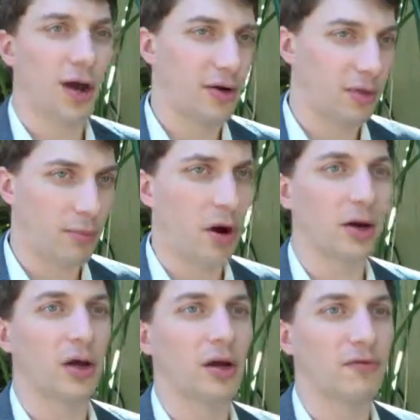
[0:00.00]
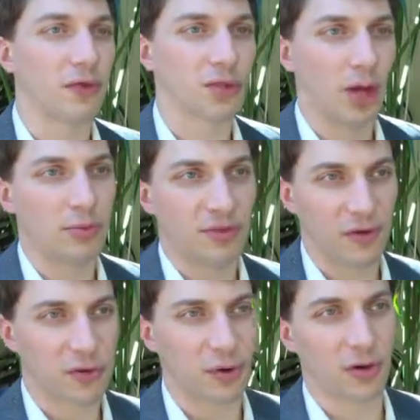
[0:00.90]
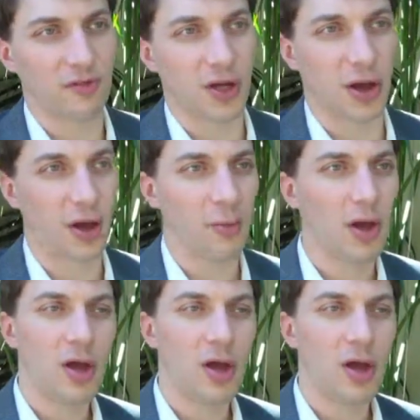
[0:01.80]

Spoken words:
onto the market for some sufficient period of time.